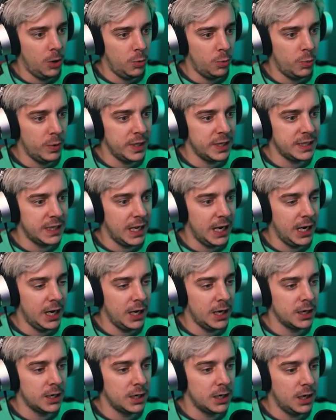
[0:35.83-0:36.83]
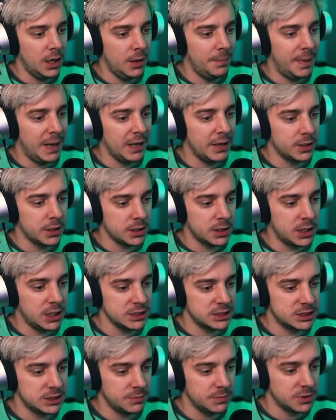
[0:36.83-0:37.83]
We care about our
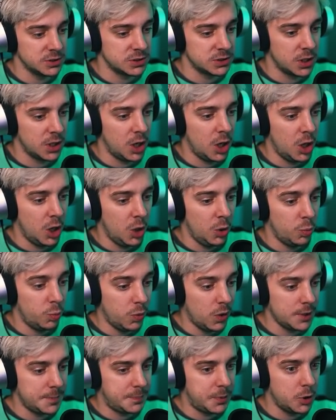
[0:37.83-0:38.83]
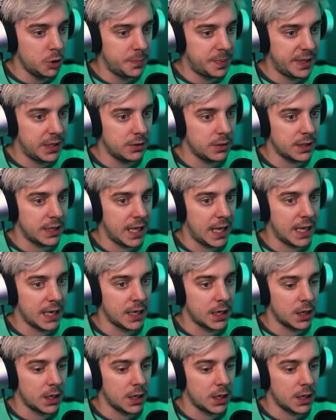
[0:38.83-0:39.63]
customers. Would poop here again.